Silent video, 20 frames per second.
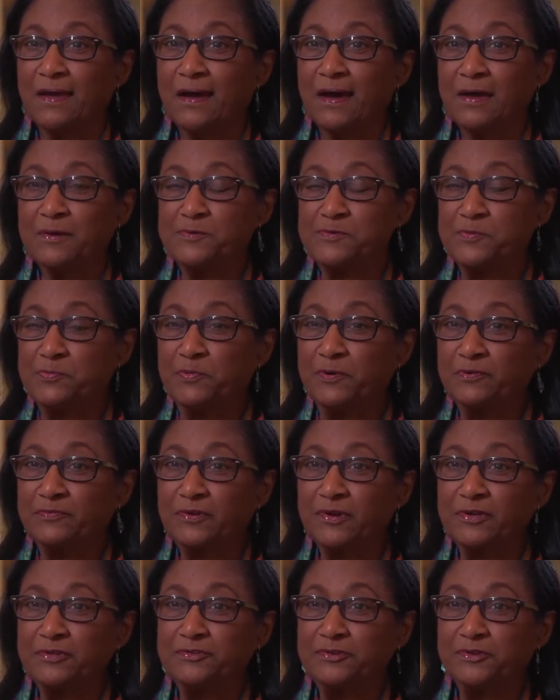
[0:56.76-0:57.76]
I was
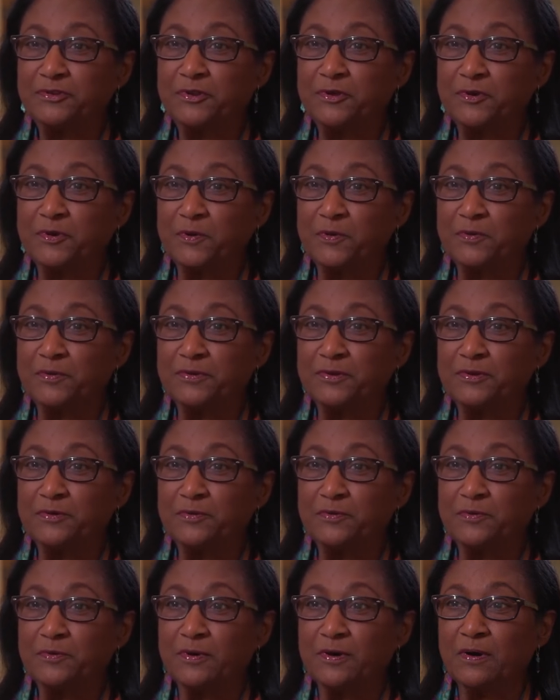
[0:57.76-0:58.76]
privileged to go
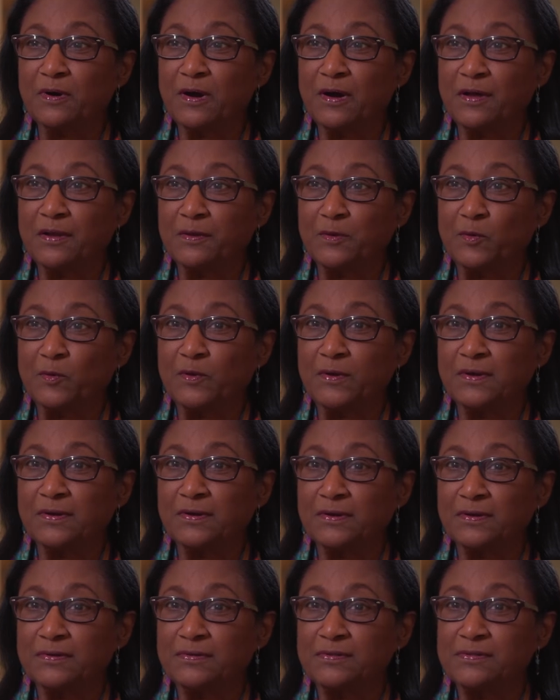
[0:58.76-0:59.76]
to an
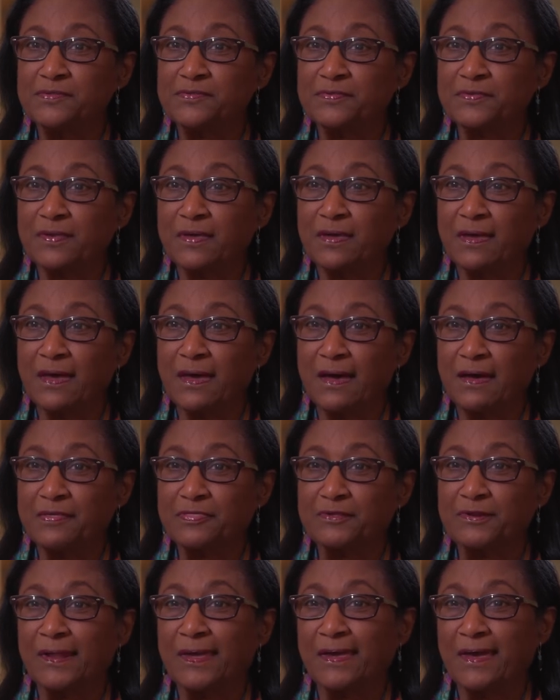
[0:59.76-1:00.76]
all-girls
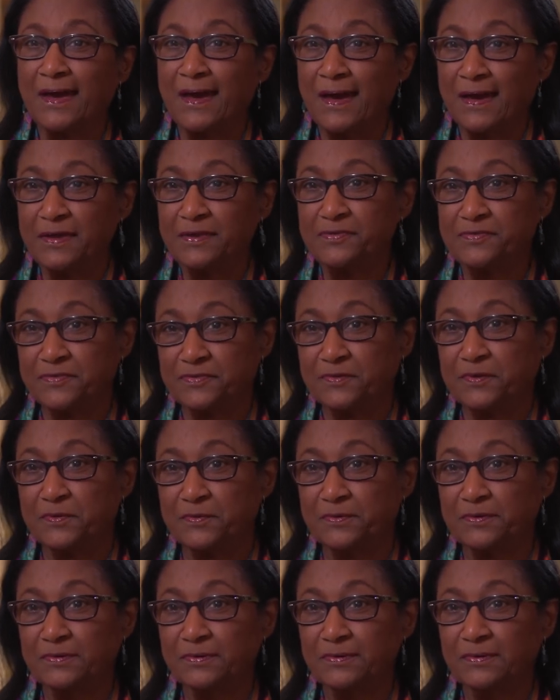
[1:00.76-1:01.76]
Catholic high
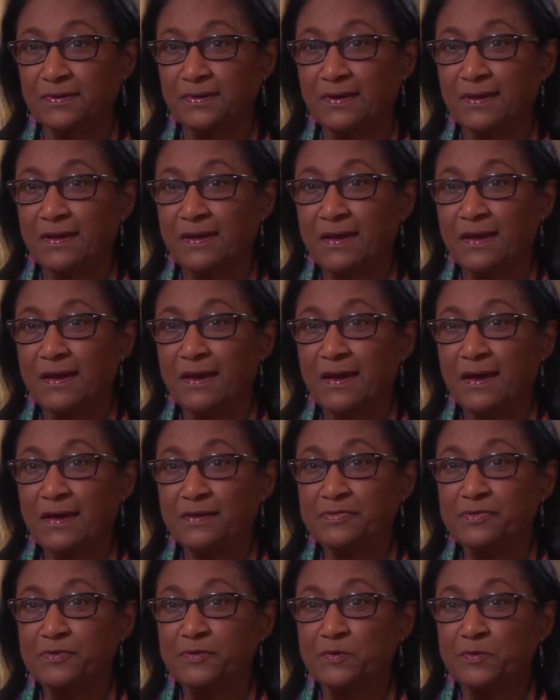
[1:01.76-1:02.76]
school,
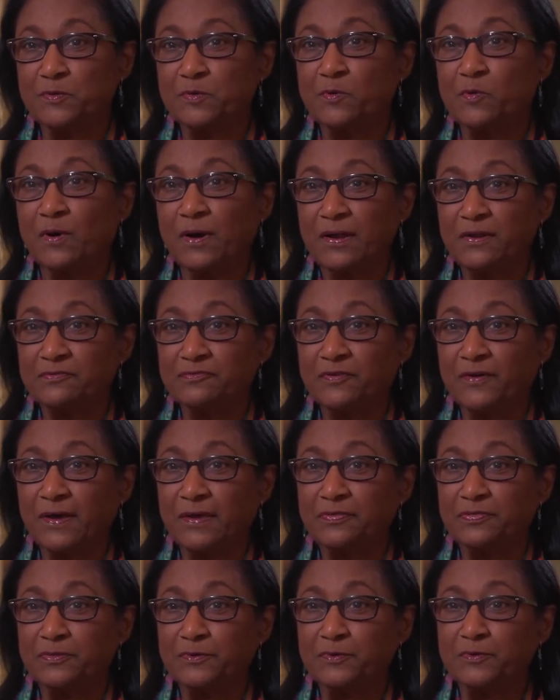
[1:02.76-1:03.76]
and so
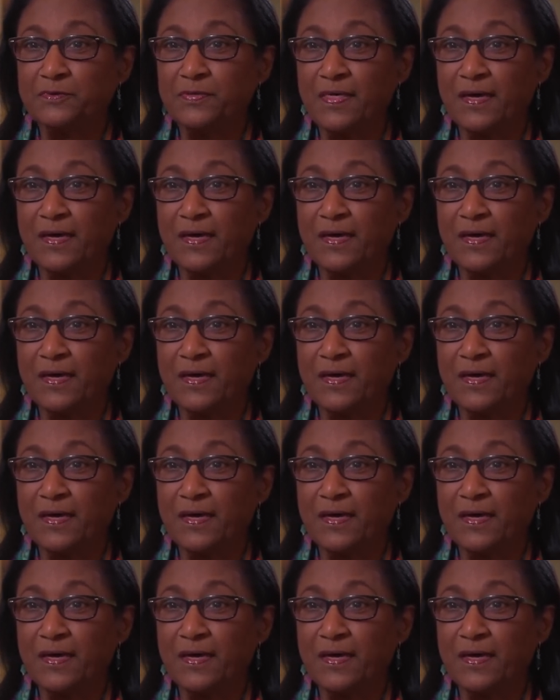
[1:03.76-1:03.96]
qualified through